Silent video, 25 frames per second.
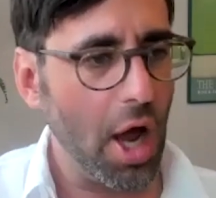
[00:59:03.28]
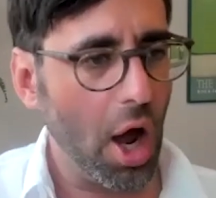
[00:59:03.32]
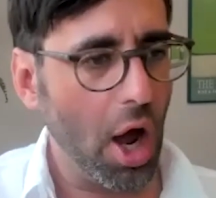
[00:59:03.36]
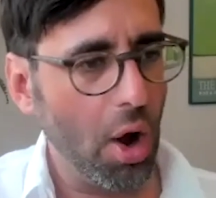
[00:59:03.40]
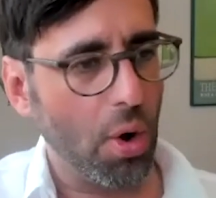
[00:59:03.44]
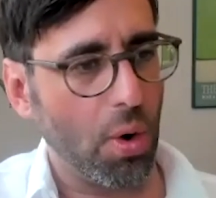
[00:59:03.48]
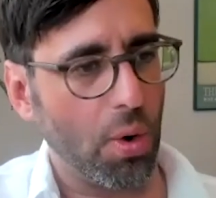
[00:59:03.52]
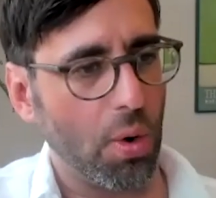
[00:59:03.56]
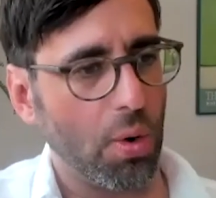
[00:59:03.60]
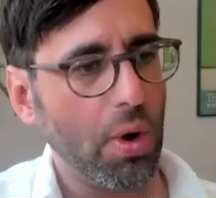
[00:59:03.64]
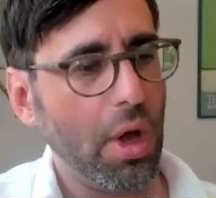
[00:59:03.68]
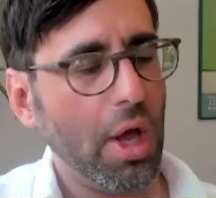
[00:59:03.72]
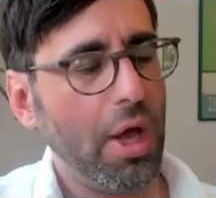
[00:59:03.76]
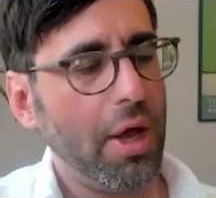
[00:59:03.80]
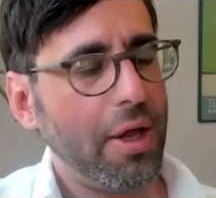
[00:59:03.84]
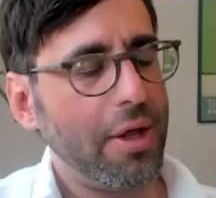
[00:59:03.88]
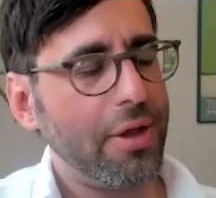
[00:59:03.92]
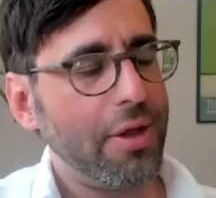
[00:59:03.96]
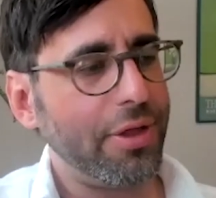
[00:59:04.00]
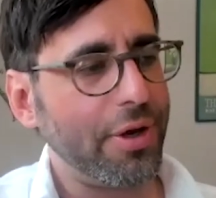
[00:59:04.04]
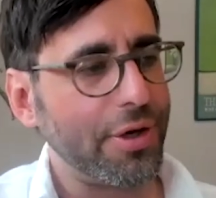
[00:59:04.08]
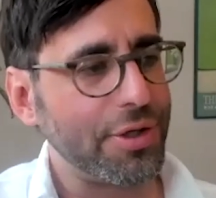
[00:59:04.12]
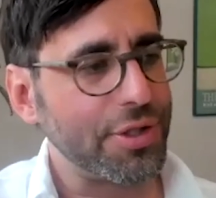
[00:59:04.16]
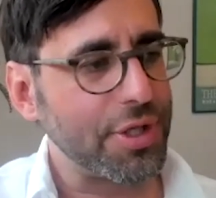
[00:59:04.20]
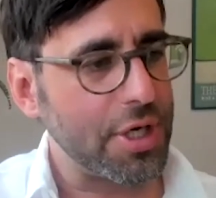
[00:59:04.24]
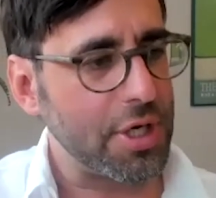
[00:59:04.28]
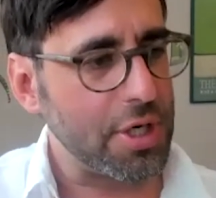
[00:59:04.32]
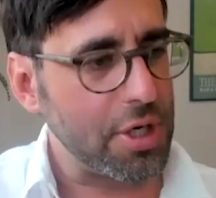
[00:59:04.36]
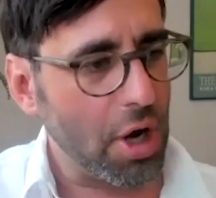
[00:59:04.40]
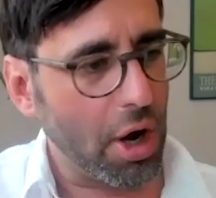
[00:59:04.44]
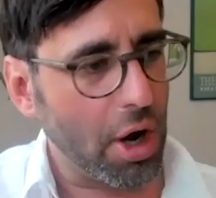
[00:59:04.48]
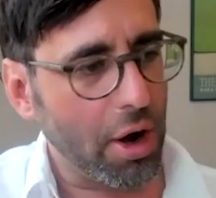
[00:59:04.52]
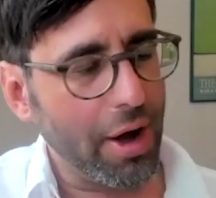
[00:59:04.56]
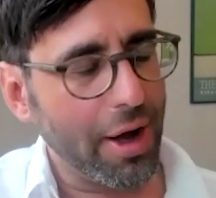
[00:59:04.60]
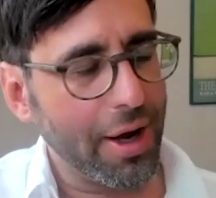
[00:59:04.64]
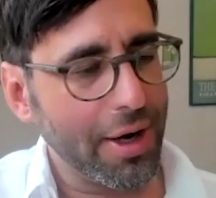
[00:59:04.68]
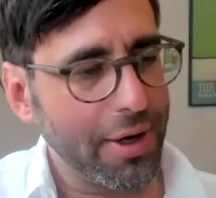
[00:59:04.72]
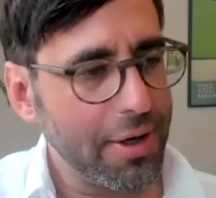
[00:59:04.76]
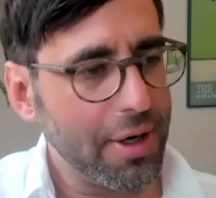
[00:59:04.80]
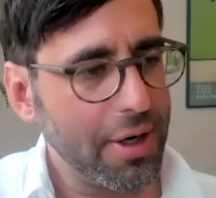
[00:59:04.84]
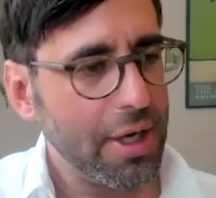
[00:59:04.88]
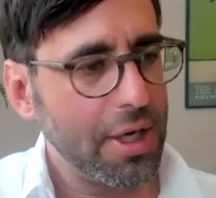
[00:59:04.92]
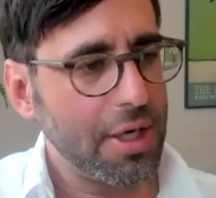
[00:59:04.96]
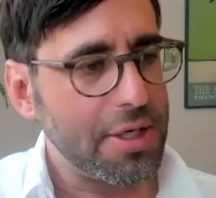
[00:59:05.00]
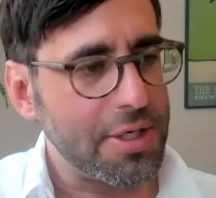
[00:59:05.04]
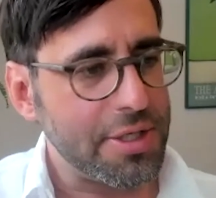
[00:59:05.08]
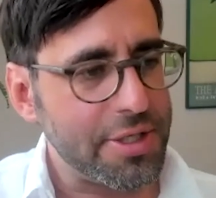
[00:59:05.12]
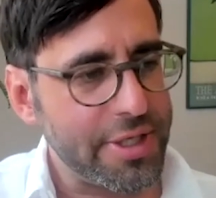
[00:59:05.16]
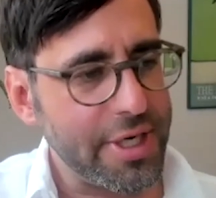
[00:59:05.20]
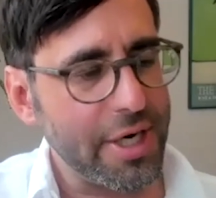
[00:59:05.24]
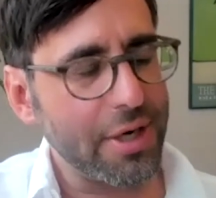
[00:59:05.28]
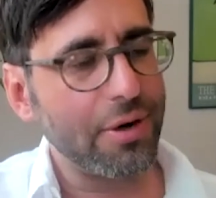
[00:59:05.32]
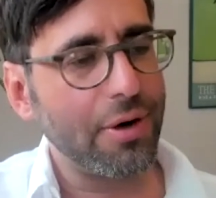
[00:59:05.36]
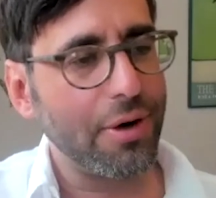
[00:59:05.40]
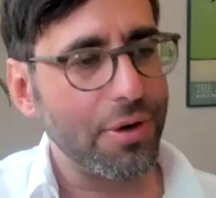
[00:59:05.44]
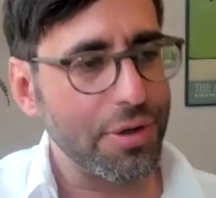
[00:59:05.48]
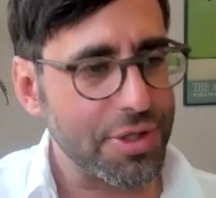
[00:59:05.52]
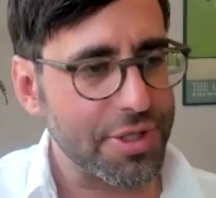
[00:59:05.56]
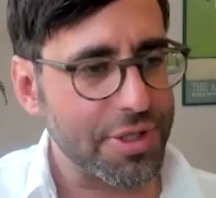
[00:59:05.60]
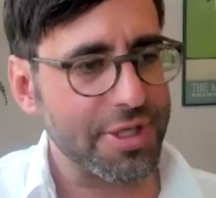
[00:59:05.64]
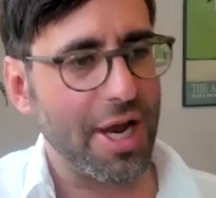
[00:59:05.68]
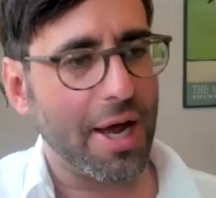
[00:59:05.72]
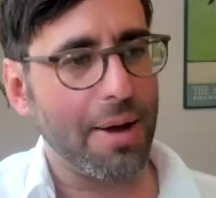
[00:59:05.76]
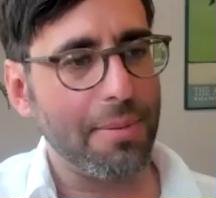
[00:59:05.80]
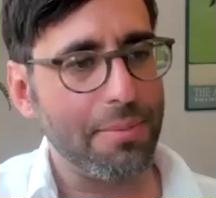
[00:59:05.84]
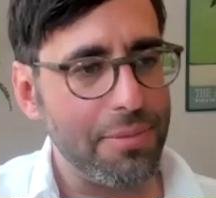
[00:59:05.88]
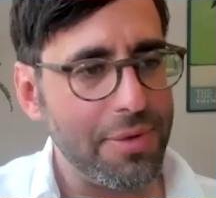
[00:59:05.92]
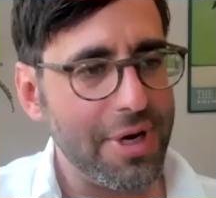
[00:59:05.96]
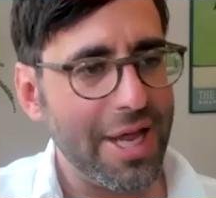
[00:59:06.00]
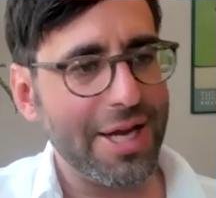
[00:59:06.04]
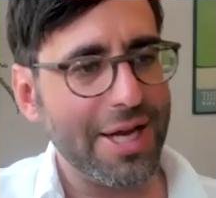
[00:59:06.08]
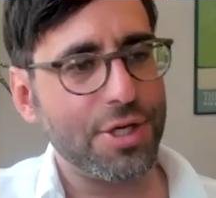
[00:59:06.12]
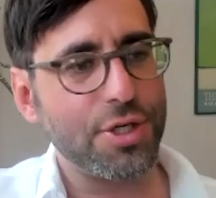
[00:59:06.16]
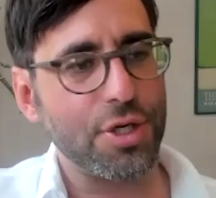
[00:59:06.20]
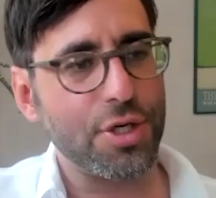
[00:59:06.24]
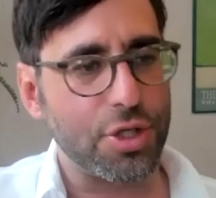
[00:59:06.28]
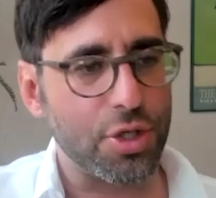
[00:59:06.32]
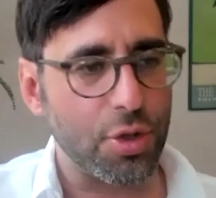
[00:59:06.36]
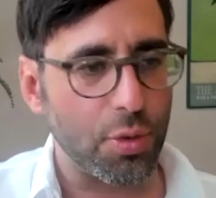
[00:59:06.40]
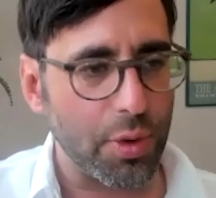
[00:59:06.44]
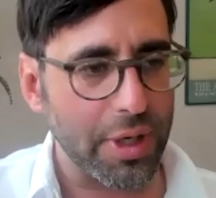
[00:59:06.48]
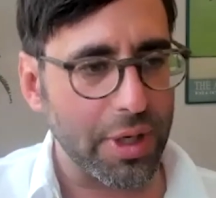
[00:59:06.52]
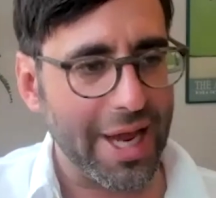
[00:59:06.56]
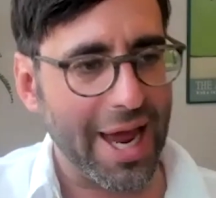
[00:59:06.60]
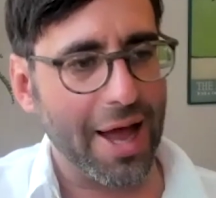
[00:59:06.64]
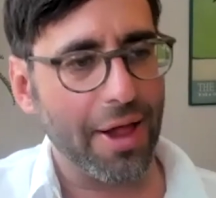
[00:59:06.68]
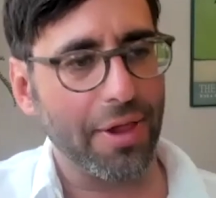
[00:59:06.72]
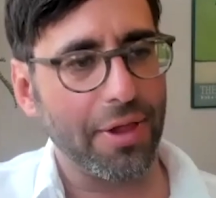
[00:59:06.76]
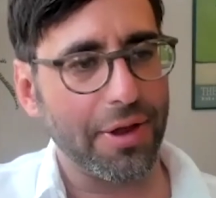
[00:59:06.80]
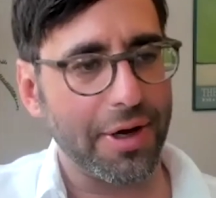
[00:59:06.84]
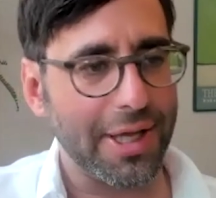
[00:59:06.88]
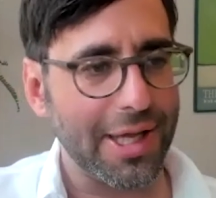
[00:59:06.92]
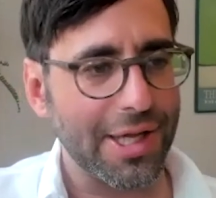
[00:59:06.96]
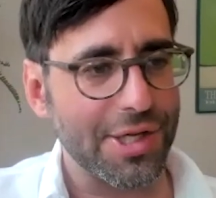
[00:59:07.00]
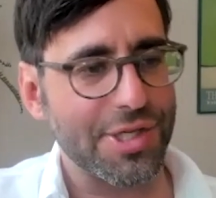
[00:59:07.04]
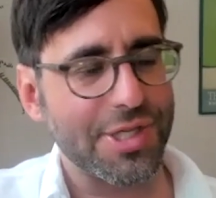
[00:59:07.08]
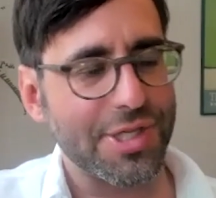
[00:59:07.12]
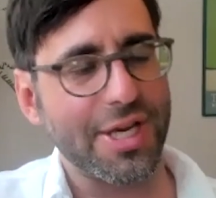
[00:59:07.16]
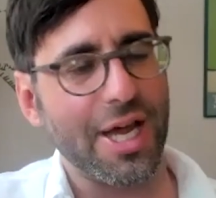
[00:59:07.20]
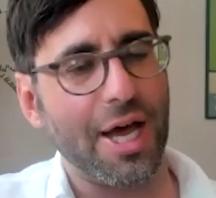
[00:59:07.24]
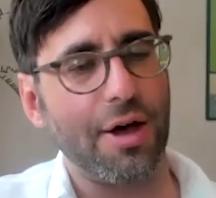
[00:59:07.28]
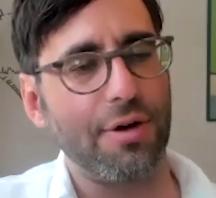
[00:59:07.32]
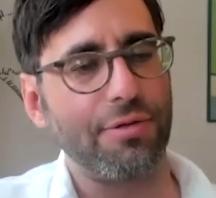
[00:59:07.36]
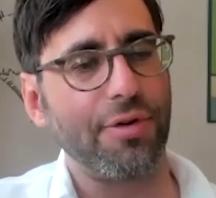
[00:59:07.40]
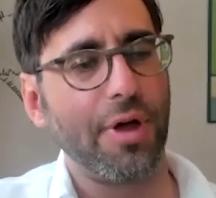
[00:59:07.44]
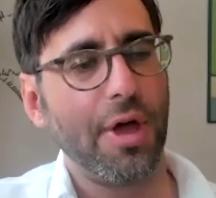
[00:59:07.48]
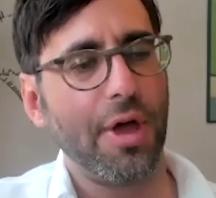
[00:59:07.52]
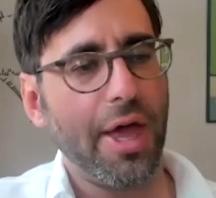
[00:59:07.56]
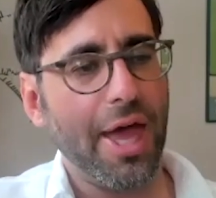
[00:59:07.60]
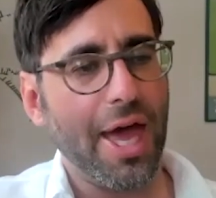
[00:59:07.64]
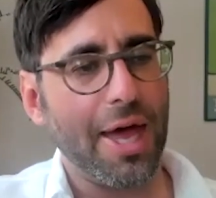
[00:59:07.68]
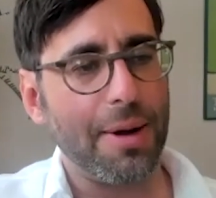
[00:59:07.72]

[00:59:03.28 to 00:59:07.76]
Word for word: no, there's a non zero sum nature to reality itself,